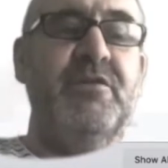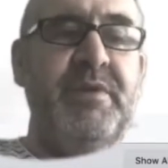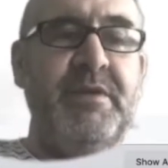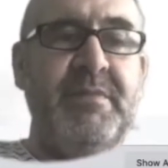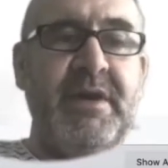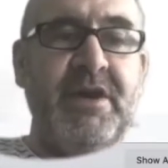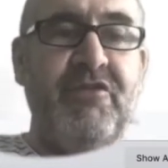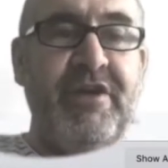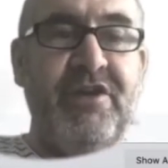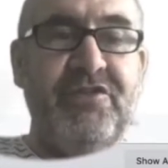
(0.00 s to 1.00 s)
in my
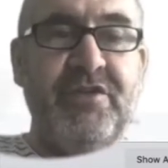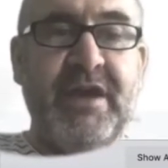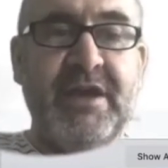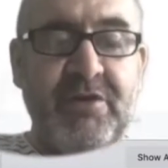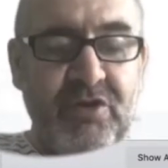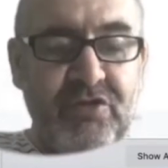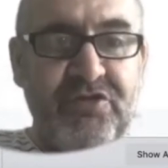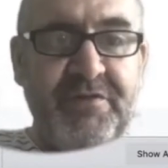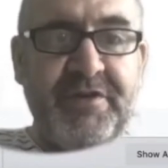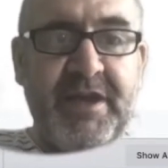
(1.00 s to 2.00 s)
creation, I can hold
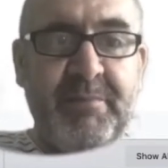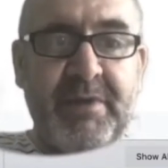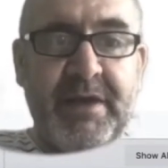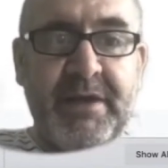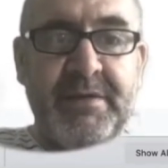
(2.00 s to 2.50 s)
Shift key and play.